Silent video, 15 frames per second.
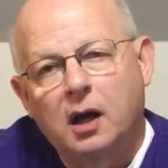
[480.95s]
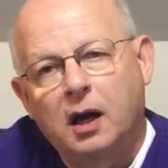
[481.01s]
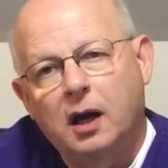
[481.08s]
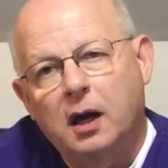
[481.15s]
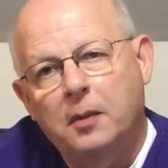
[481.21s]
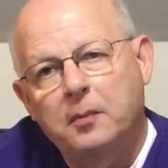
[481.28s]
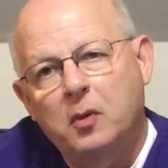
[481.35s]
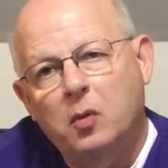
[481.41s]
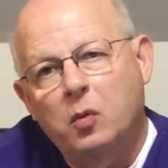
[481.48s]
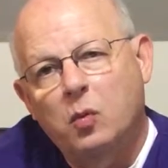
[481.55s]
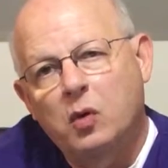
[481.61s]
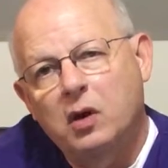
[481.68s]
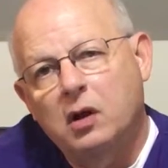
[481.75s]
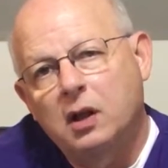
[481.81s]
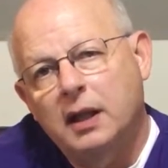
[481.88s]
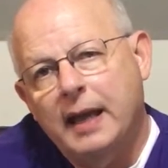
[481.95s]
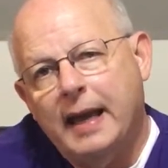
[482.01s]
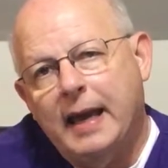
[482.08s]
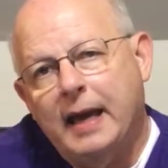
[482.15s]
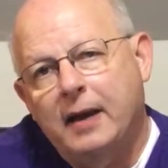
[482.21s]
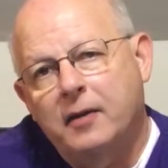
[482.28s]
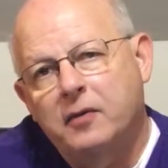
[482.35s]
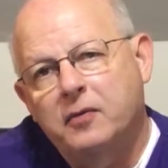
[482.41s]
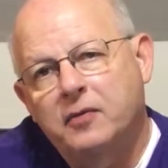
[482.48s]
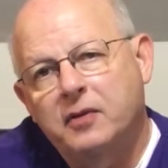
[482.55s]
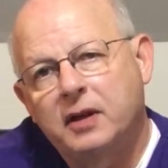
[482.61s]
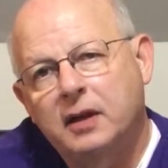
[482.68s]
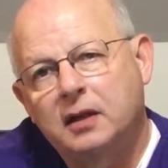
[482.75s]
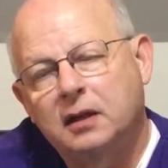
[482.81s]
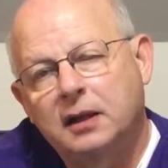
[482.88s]
will have
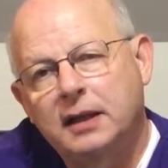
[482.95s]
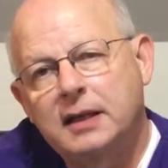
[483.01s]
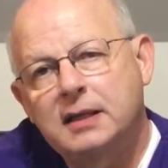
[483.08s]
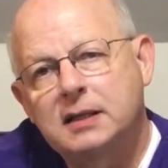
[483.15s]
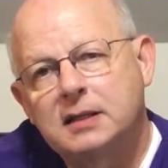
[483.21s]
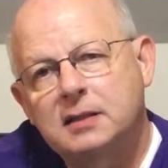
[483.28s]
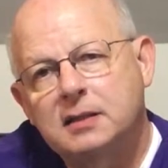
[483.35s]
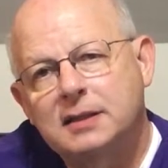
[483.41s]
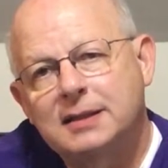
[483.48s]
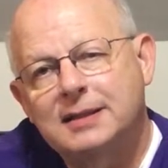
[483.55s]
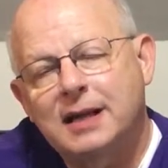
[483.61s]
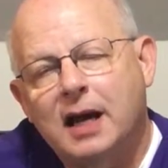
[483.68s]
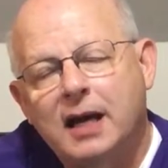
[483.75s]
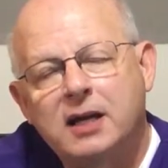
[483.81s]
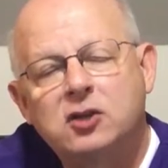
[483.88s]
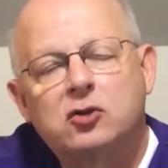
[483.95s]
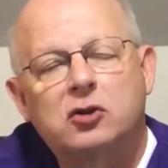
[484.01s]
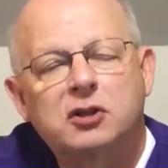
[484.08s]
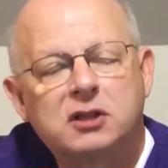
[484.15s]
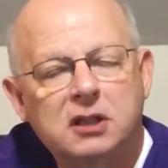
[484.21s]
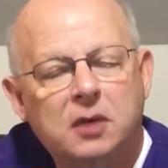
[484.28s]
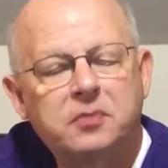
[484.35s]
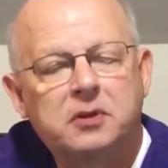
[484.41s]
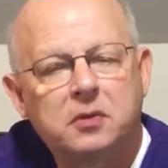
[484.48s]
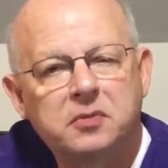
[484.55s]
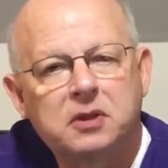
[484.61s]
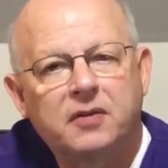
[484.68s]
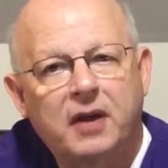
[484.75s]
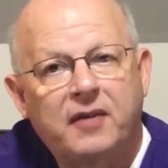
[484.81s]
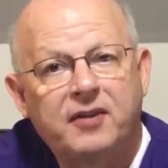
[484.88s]
at least signs or
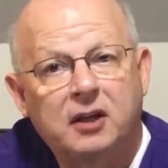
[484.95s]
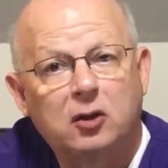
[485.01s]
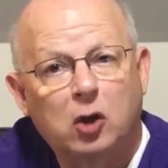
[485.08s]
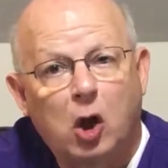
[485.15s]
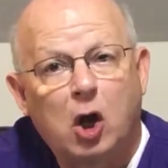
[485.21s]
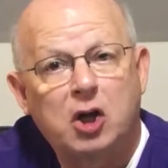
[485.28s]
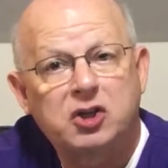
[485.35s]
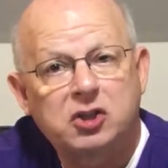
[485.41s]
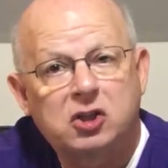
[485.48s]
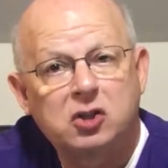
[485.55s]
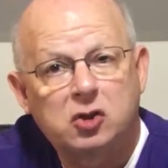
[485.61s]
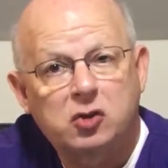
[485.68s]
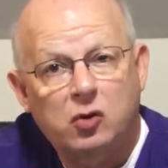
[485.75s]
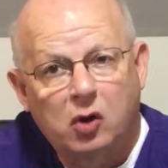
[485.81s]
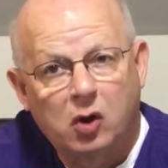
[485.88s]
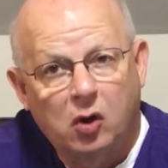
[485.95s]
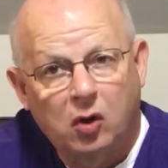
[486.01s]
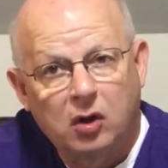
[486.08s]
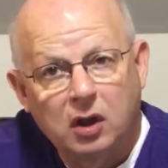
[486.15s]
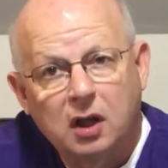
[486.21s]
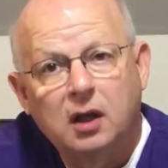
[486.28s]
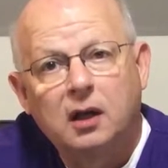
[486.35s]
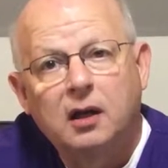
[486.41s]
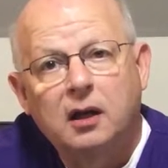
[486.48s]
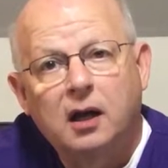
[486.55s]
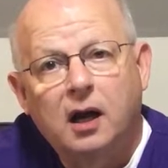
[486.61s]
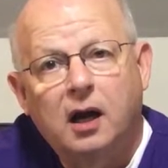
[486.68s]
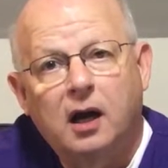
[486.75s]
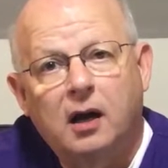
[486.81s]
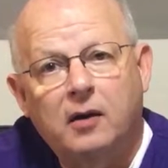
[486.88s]
symptoms of having lost control
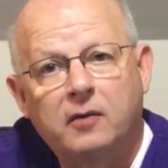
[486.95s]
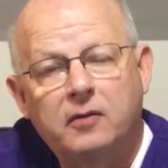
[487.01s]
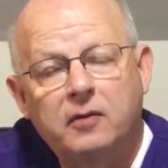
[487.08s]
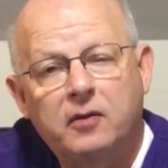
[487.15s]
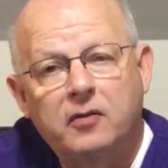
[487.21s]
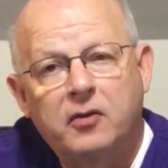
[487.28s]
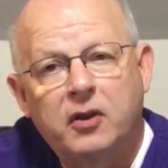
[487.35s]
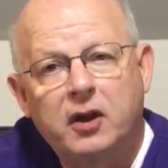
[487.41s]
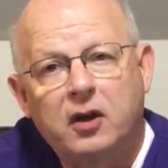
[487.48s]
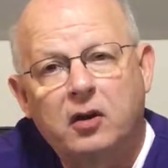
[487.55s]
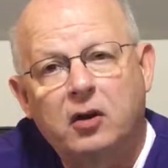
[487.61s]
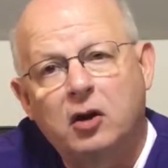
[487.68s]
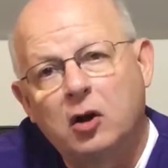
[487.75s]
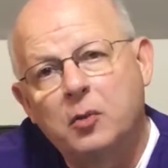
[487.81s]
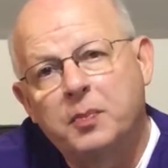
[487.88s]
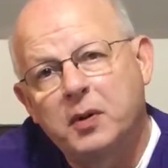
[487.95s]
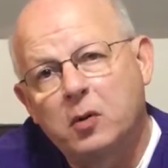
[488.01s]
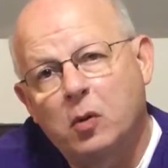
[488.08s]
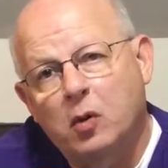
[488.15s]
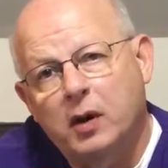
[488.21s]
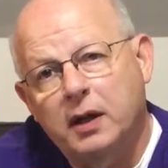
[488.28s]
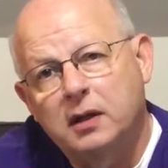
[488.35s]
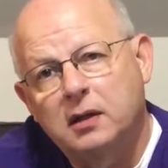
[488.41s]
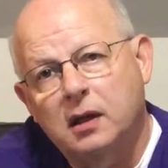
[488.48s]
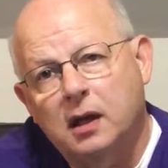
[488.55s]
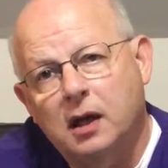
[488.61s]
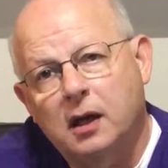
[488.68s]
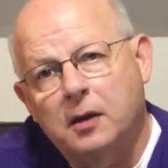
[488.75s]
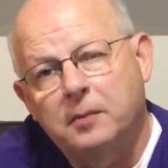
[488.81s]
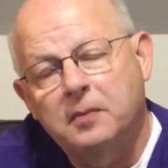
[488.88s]
of their opioid
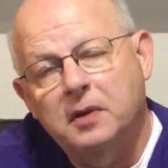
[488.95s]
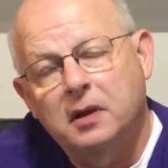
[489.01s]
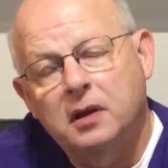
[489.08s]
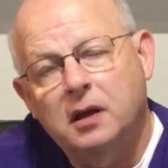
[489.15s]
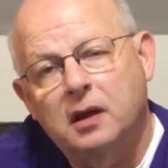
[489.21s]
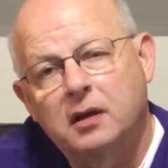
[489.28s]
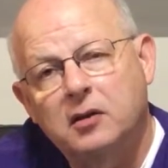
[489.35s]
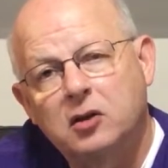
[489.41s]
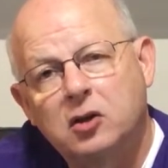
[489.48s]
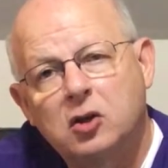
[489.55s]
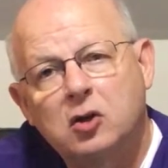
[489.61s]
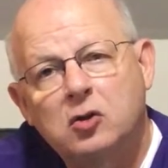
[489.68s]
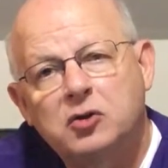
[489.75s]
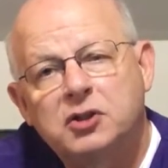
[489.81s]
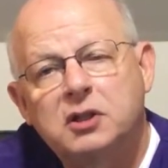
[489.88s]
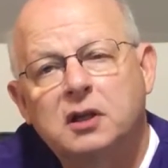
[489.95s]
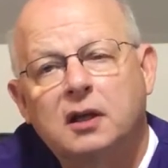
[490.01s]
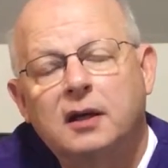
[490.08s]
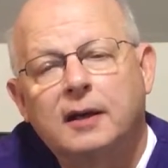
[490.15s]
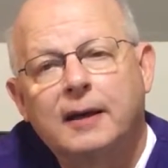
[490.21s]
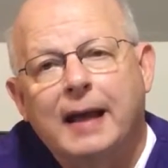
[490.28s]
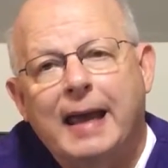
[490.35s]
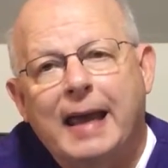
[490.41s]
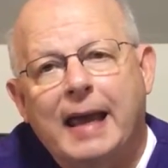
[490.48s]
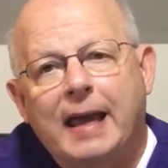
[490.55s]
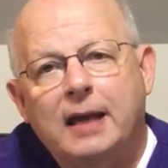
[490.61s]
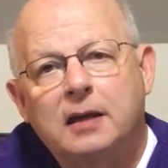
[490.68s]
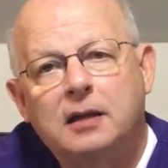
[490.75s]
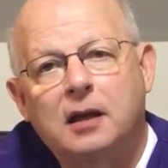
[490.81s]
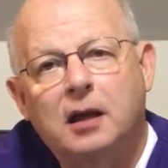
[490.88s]
use
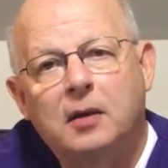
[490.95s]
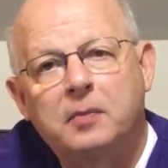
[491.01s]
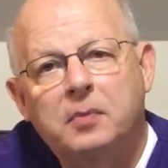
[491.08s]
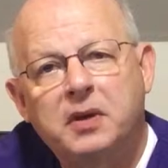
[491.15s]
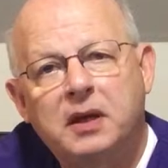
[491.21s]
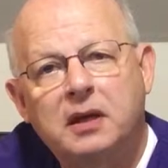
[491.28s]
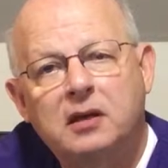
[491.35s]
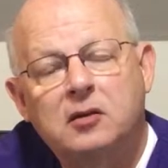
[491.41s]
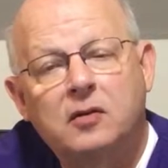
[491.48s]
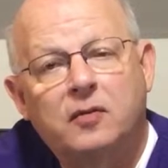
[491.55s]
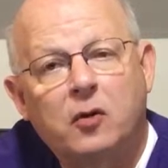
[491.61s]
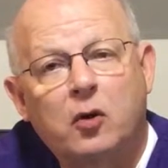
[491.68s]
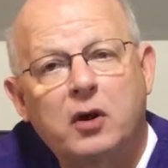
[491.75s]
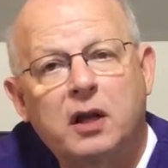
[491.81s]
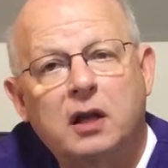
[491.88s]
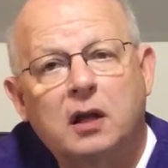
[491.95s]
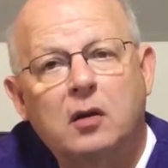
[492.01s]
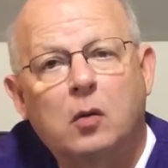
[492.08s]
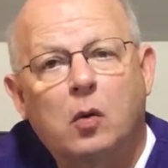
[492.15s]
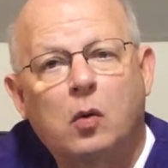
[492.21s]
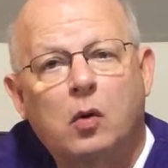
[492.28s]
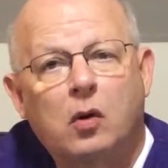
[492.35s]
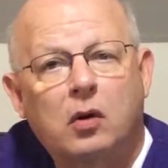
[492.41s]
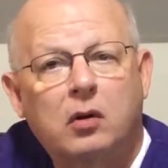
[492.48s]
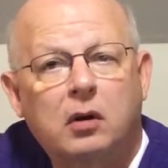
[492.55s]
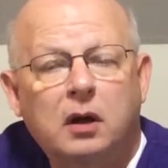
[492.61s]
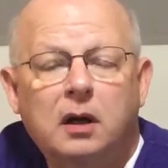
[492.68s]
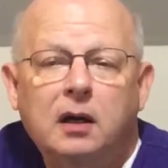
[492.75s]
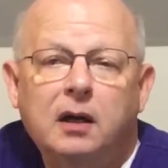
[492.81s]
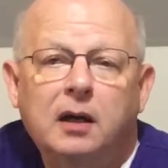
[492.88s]
and be diverting
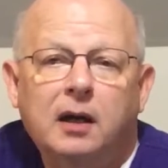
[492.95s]
or